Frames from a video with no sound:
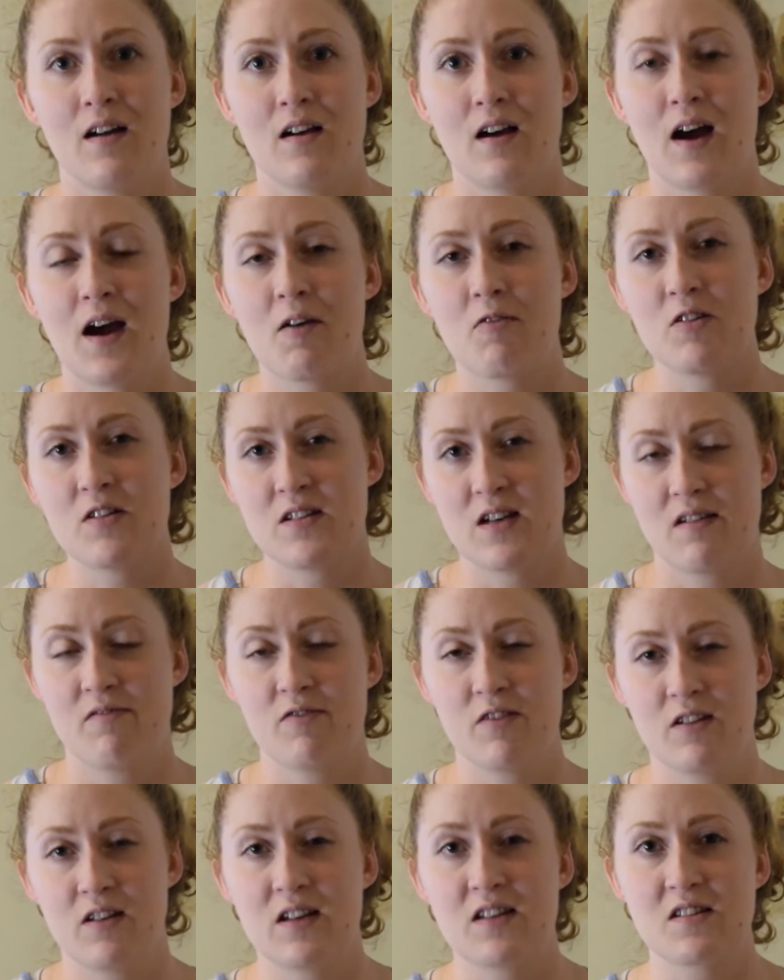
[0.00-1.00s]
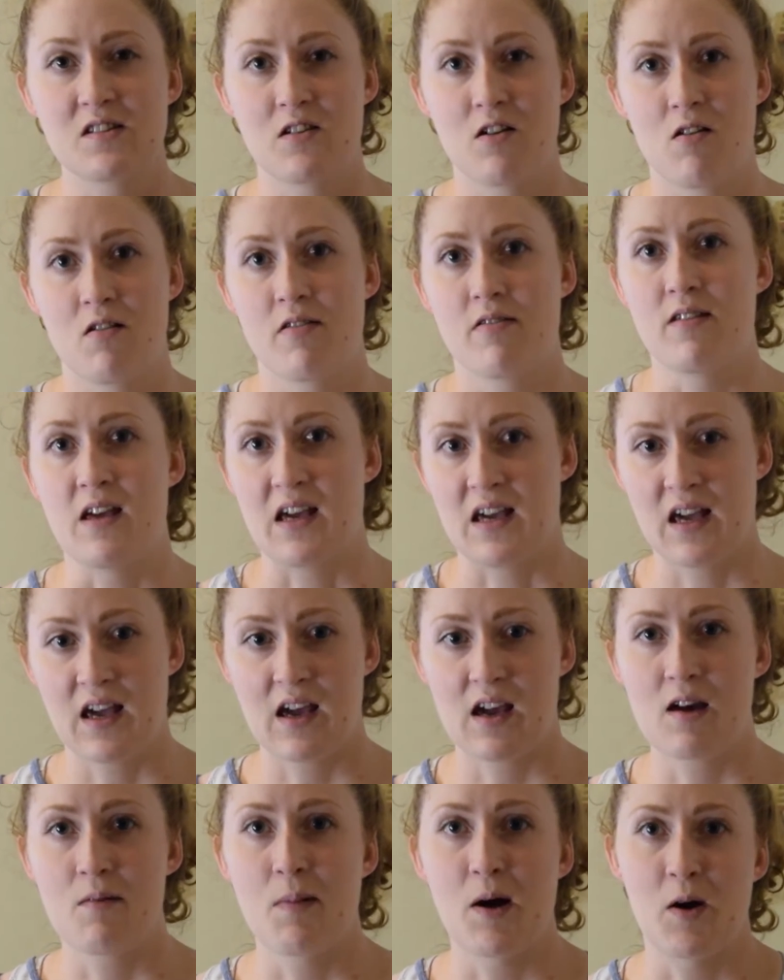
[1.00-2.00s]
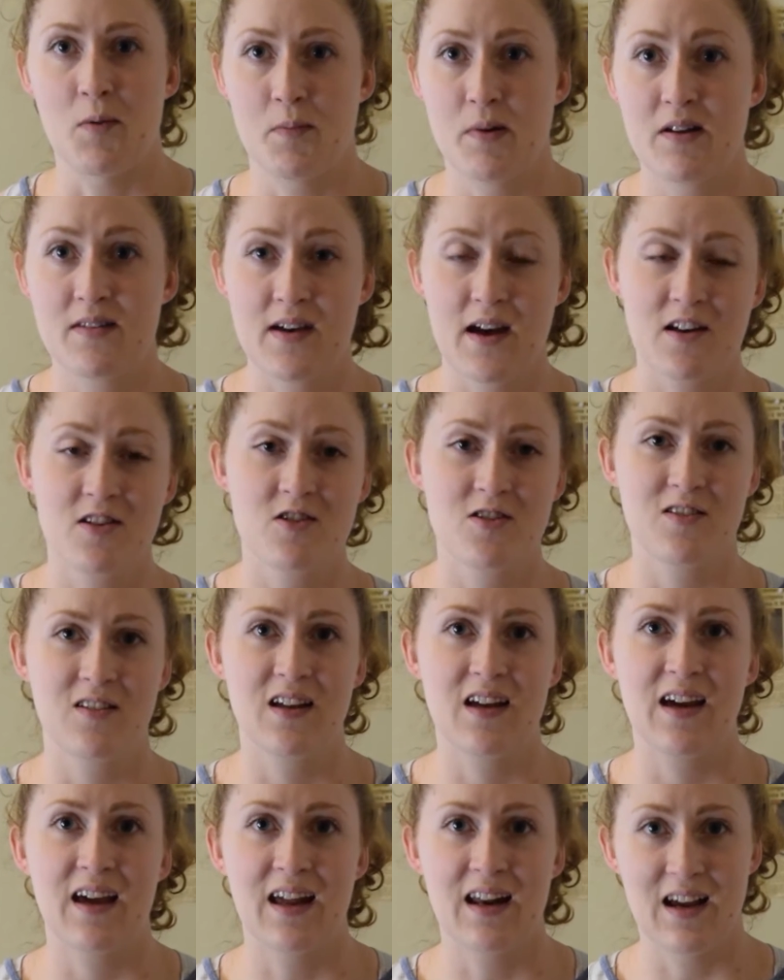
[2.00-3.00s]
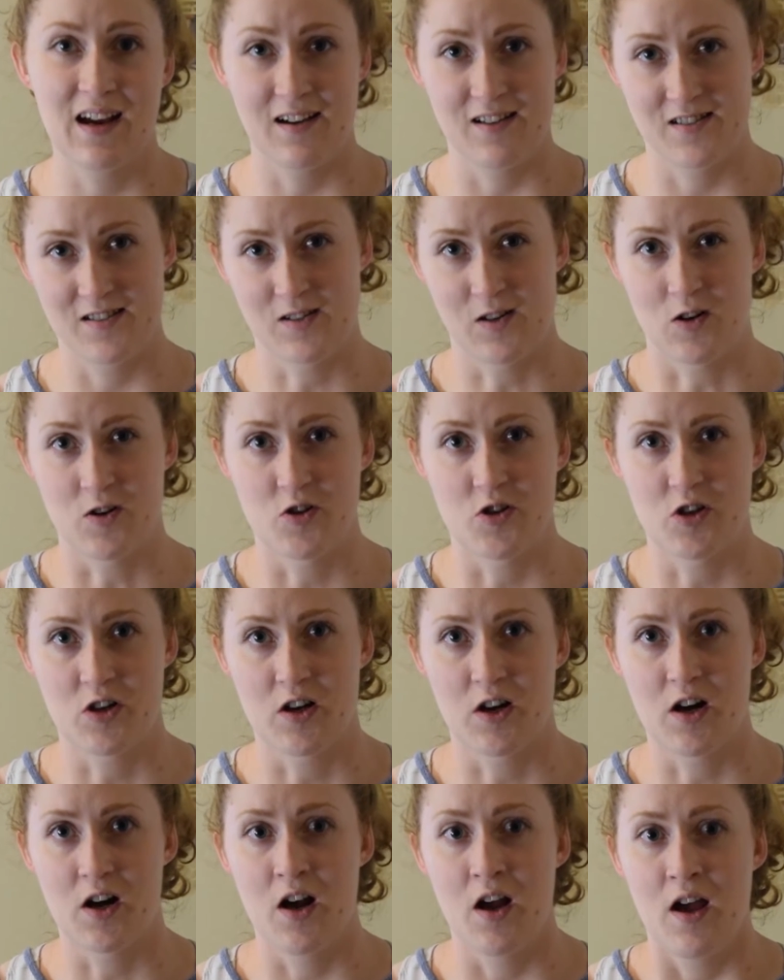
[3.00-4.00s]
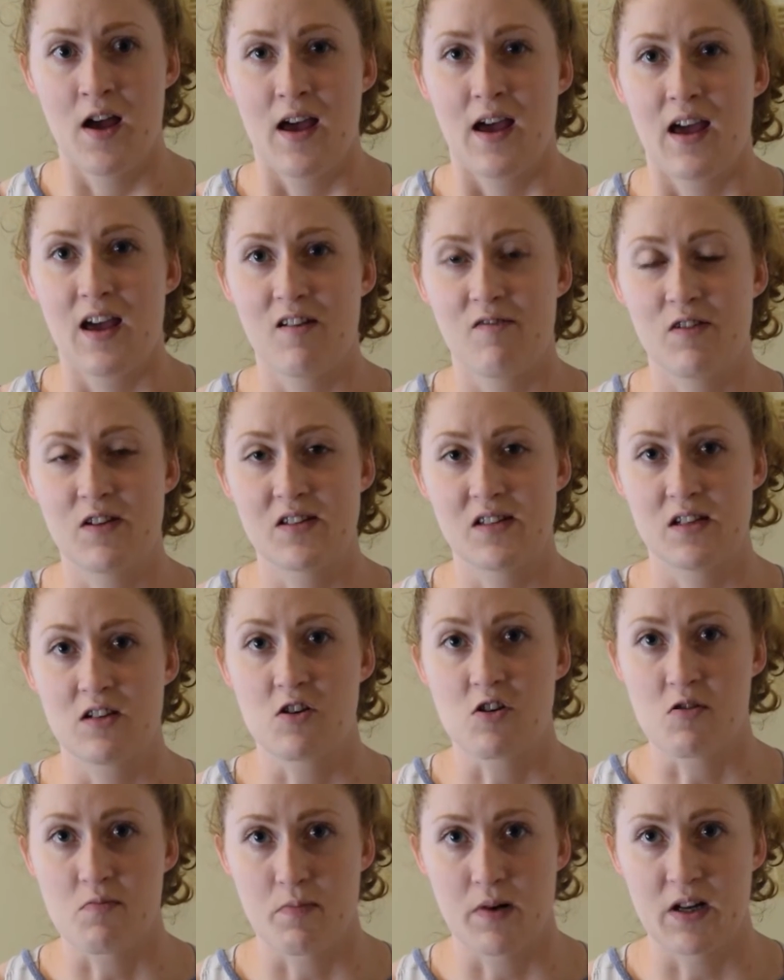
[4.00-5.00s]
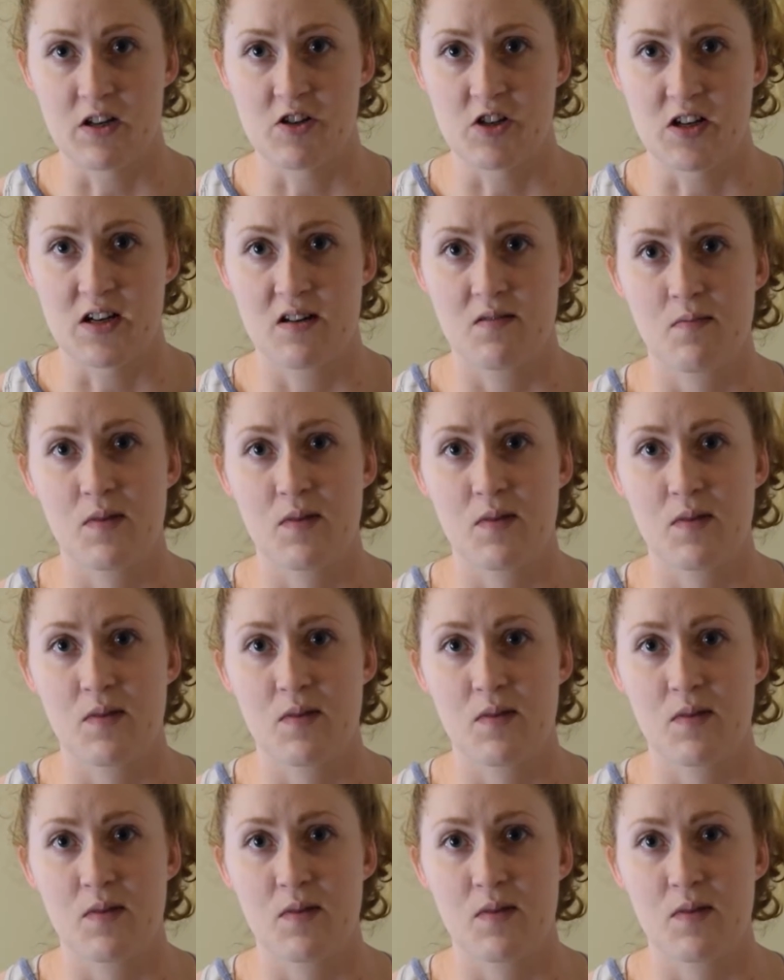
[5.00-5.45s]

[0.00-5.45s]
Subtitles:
I would definitely start thinking about potentially getting a serger if it's in your budget,